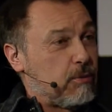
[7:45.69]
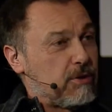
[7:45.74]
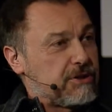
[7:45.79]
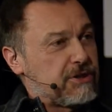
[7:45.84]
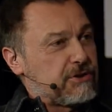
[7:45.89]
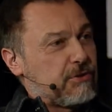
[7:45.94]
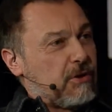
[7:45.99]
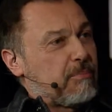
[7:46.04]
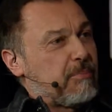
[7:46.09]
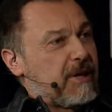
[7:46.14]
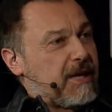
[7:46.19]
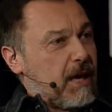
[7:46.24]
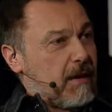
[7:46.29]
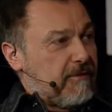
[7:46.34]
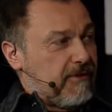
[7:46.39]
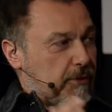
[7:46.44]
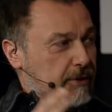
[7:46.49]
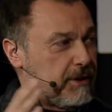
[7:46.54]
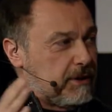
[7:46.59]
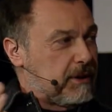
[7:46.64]
which
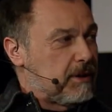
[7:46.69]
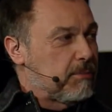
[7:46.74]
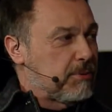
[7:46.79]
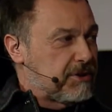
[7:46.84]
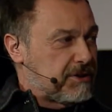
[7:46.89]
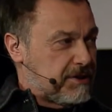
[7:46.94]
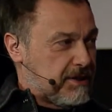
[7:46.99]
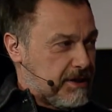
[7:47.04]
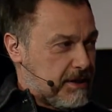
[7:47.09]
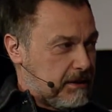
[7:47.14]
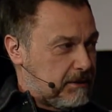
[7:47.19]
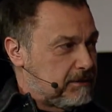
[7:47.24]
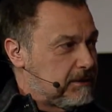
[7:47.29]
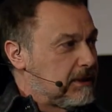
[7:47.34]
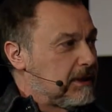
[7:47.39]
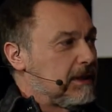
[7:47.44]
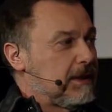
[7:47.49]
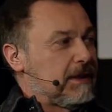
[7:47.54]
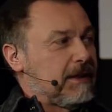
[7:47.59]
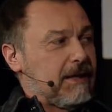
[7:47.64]
became very libertine.
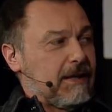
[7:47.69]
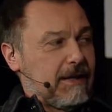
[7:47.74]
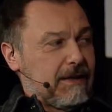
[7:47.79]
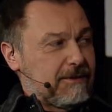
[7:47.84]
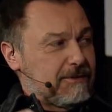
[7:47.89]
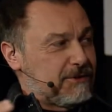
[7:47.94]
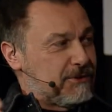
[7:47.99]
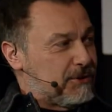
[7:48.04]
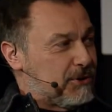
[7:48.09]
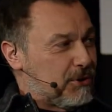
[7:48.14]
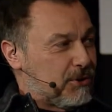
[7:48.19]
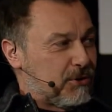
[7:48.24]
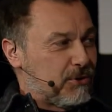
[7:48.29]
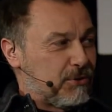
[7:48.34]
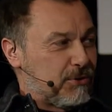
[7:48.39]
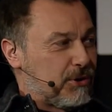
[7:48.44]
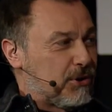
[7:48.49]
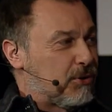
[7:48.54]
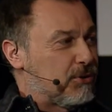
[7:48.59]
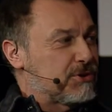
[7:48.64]

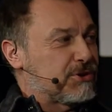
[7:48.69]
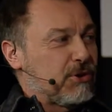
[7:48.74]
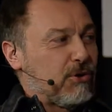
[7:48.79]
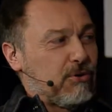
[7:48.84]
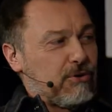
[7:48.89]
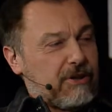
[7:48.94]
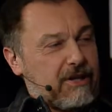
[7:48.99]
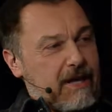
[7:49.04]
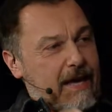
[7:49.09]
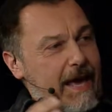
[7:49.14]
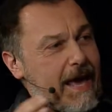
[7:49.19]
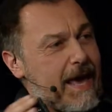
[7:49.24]
So the